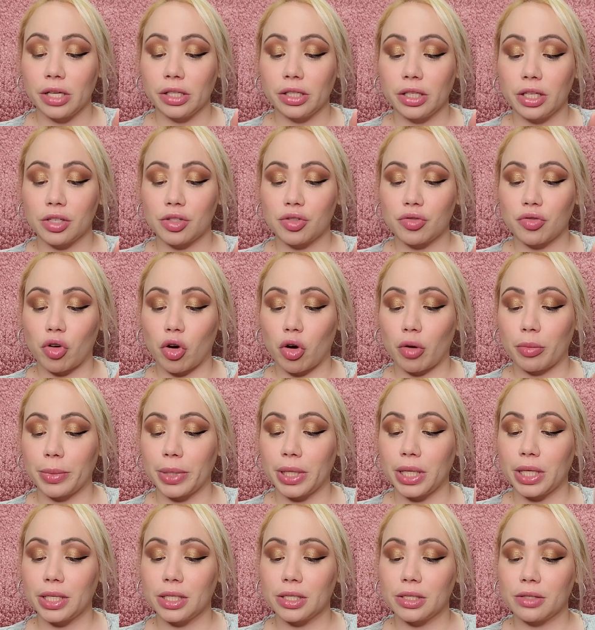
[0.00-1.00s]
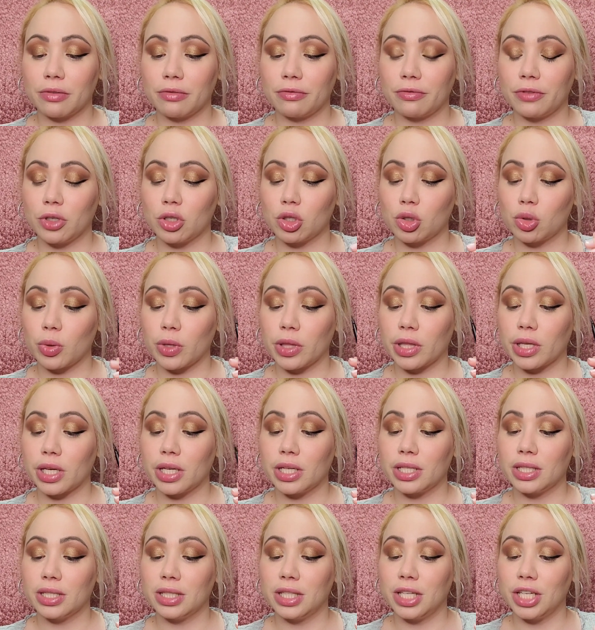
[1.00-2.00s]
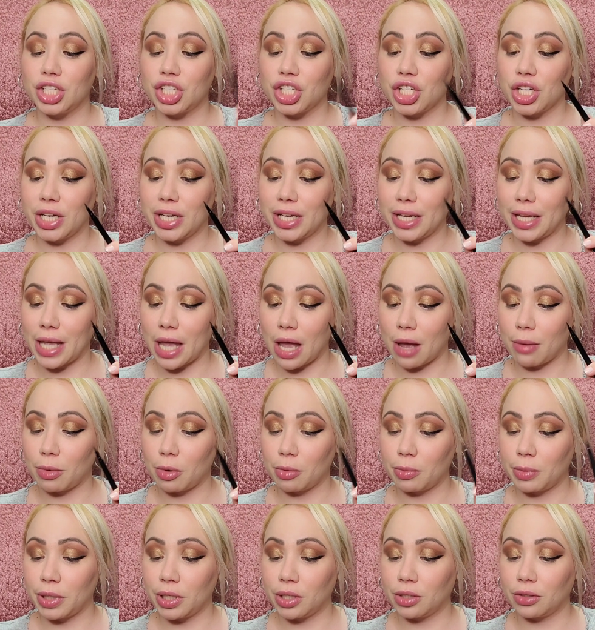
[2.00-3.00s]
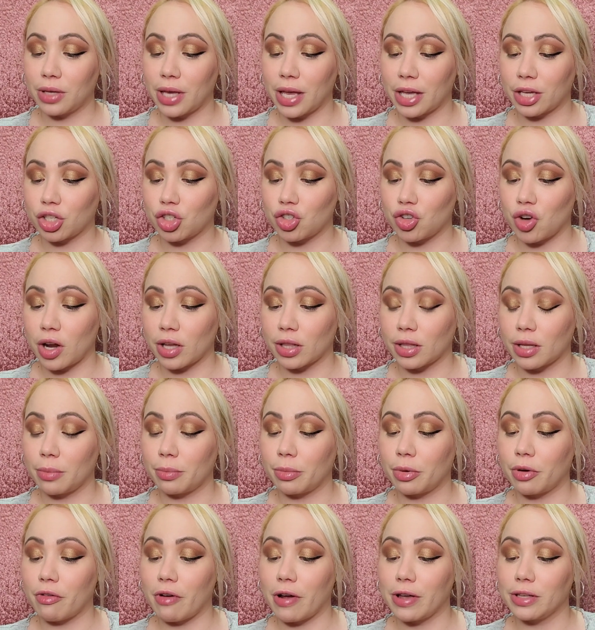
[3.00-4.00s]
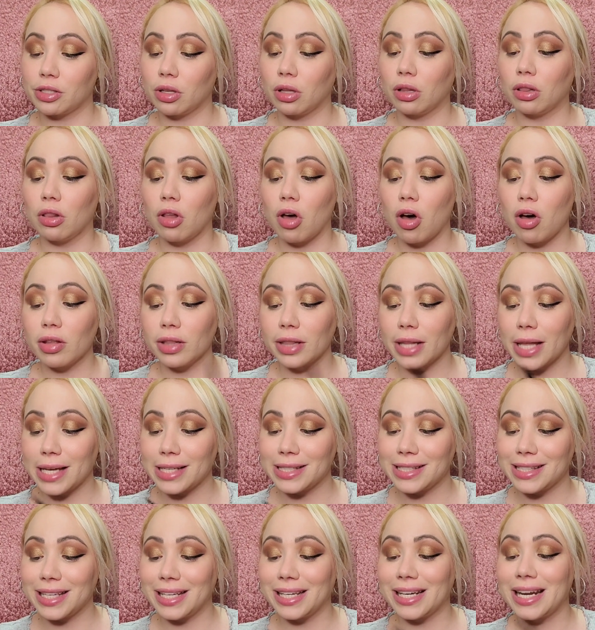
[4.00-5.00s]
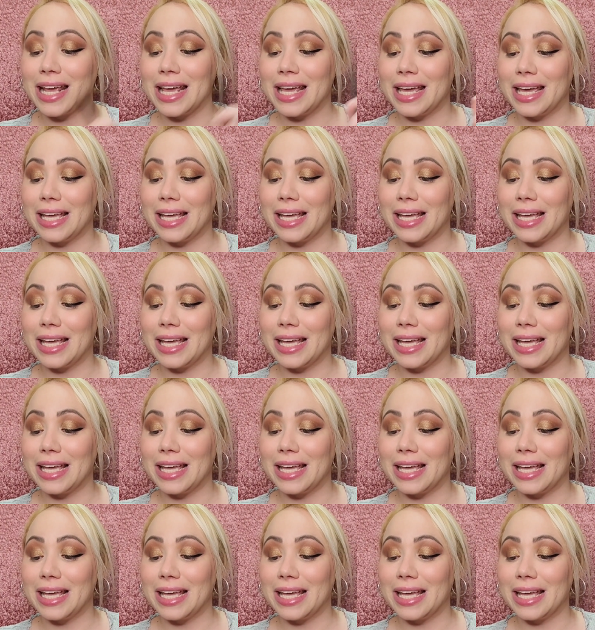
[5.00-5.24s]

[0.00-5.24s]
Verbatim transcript: This formula is infused with conditioning chamomile extract and provides a long-lasting,